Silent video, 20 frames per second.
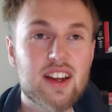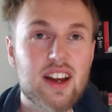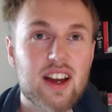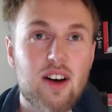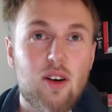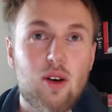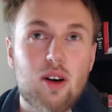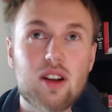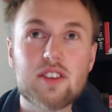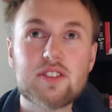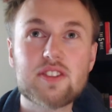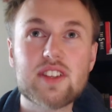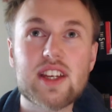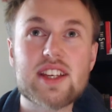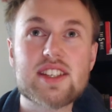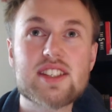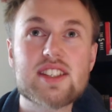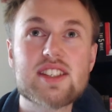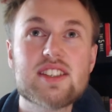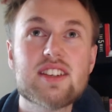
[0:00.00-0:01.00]
all of
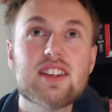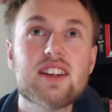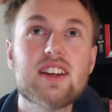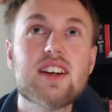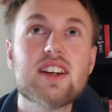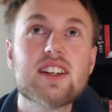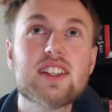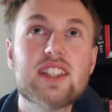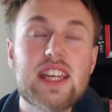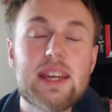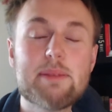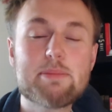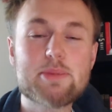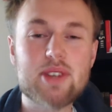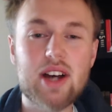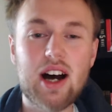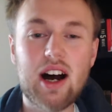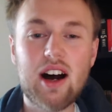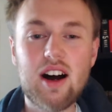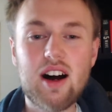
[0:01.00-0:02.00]
this keeps
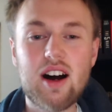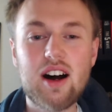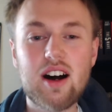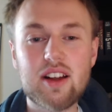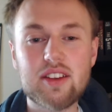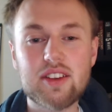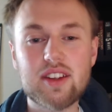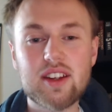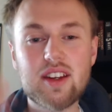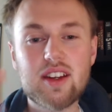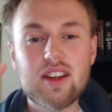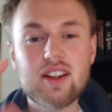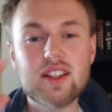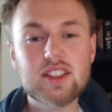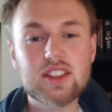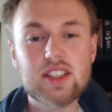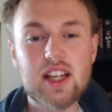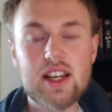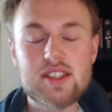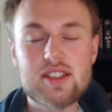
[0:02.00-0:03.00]
on
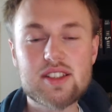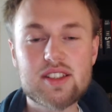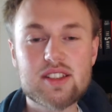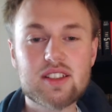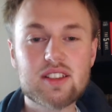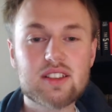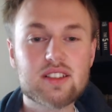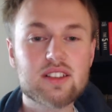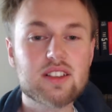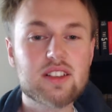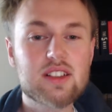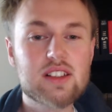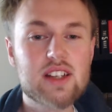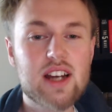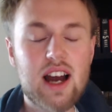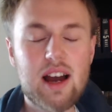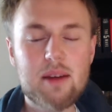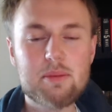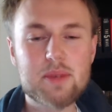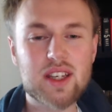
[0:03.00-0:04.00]
just
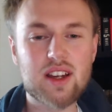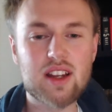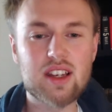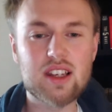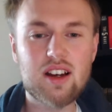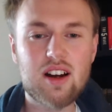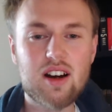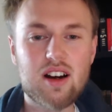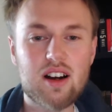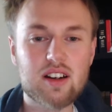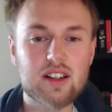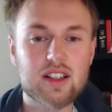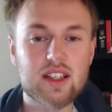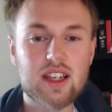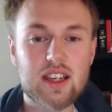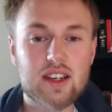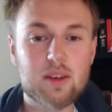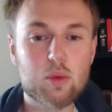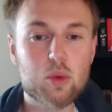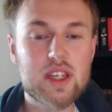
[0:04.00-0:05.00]
coming along.
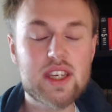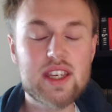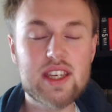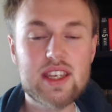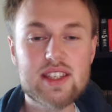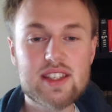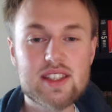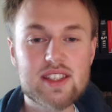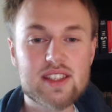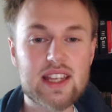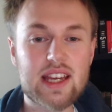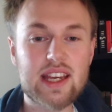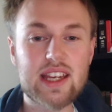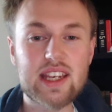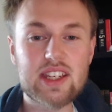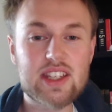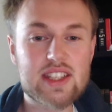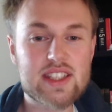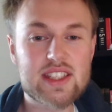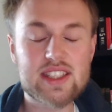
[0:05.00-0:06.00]
Like, we stay
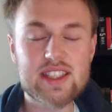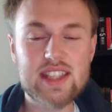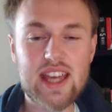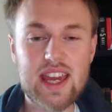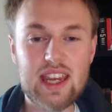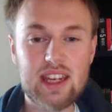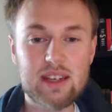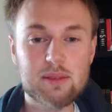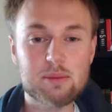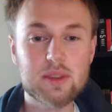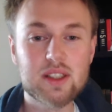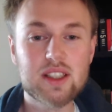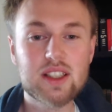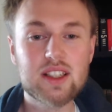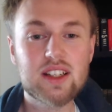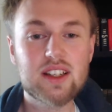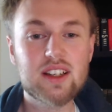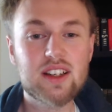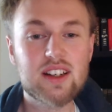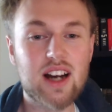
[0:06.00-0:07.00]
the same.
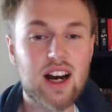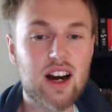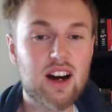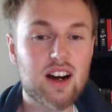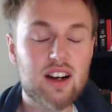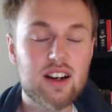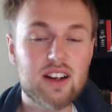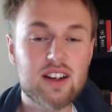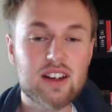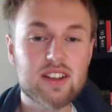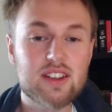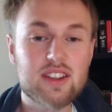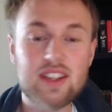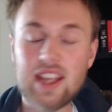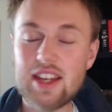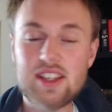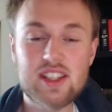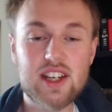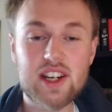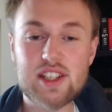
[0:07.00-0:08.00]

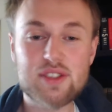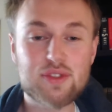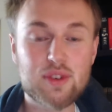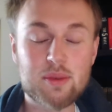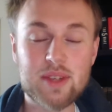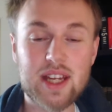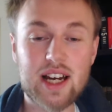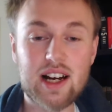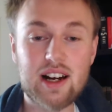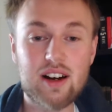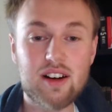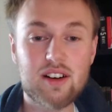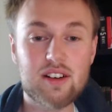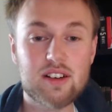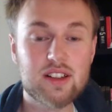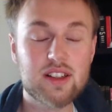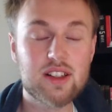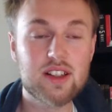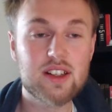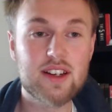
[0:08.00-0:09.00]
10 years from now,
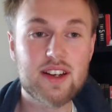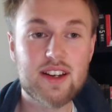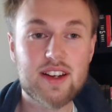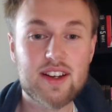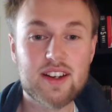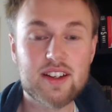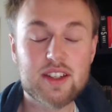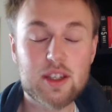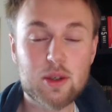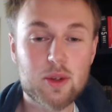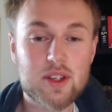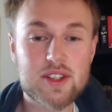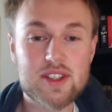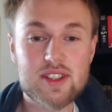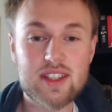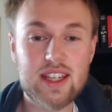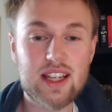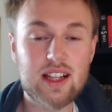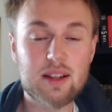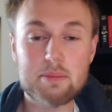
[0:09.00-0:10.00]
you will
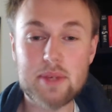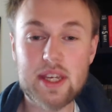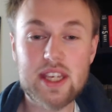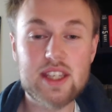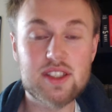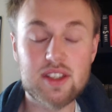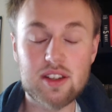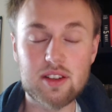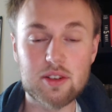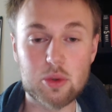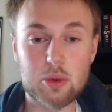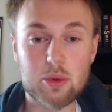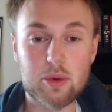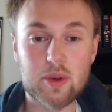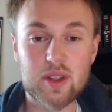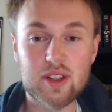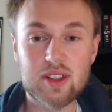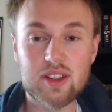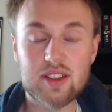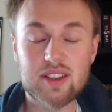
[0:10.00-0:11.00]
still be you.
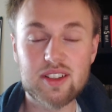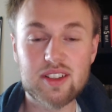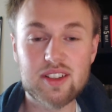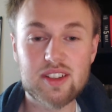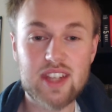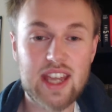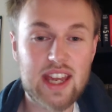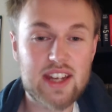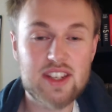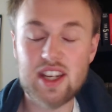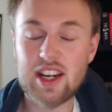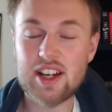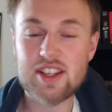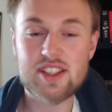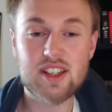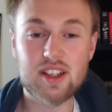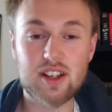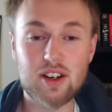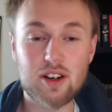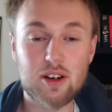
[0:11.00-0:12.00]
10 years
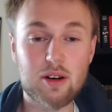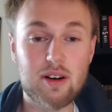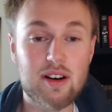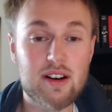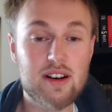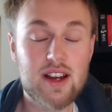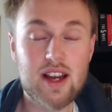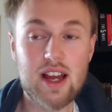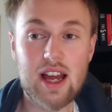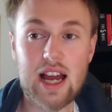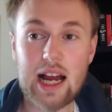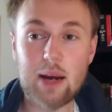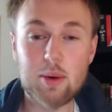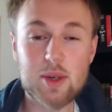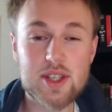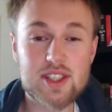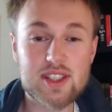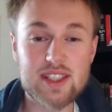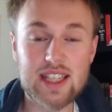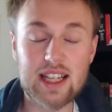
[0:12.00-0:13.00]
ago, I was
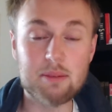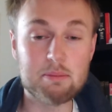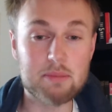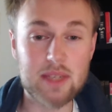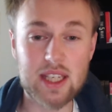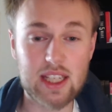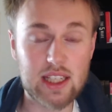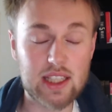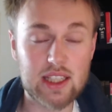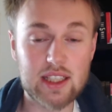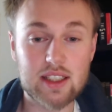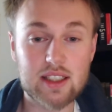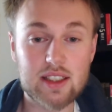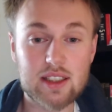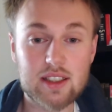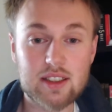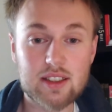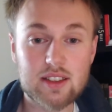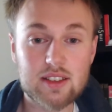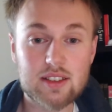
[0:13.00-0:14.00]
still me.
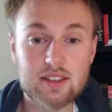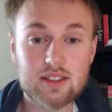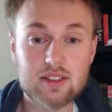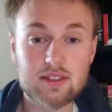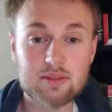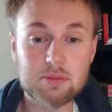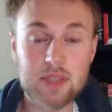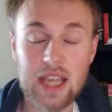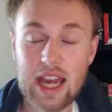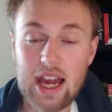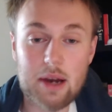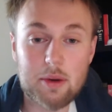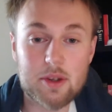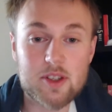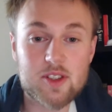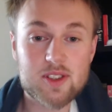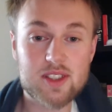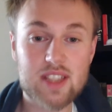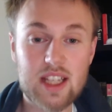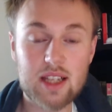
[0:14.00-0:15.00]
Yeah, I was
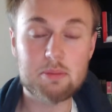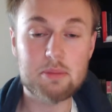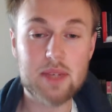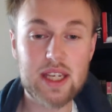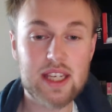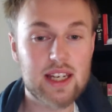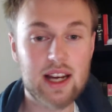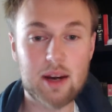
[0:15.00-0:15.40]
still me. I